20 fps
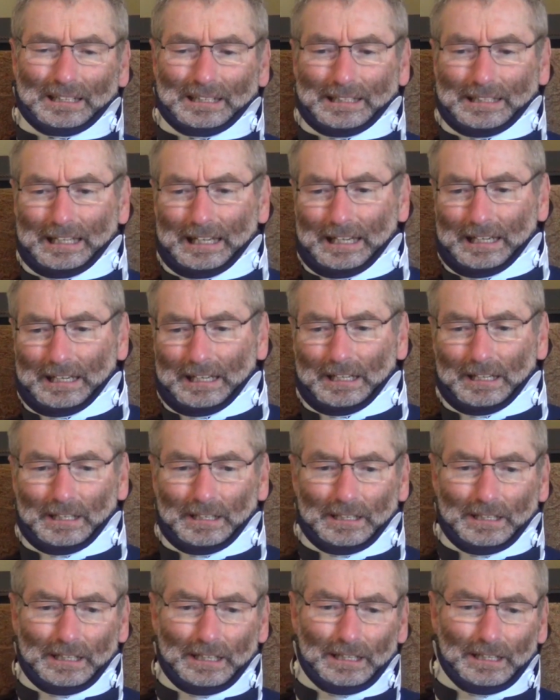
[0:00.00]
day
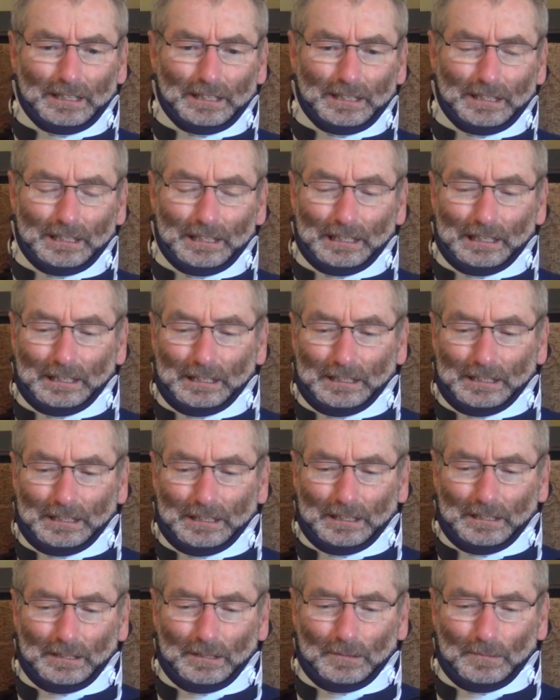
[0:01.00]
and night, and
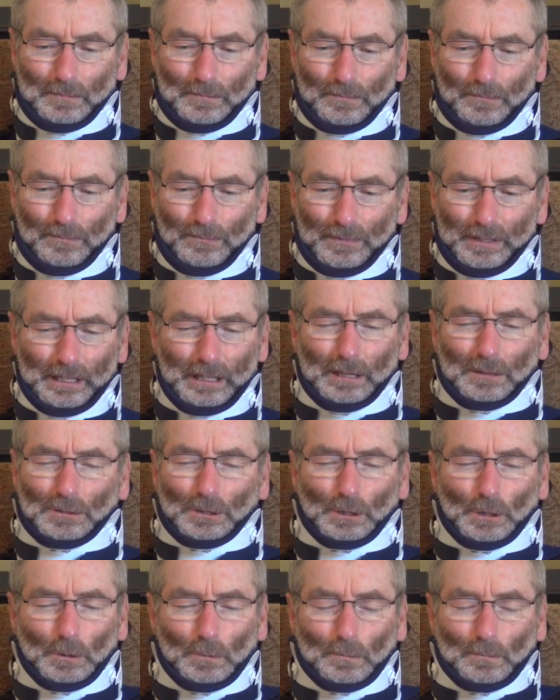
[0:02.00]

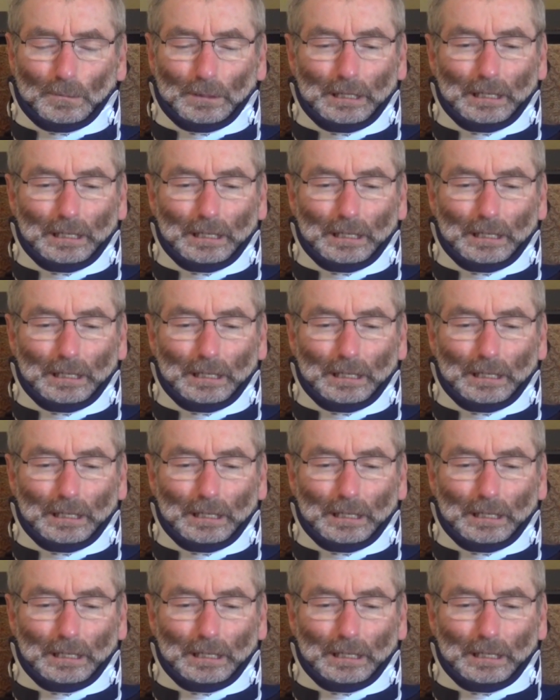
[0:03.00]
so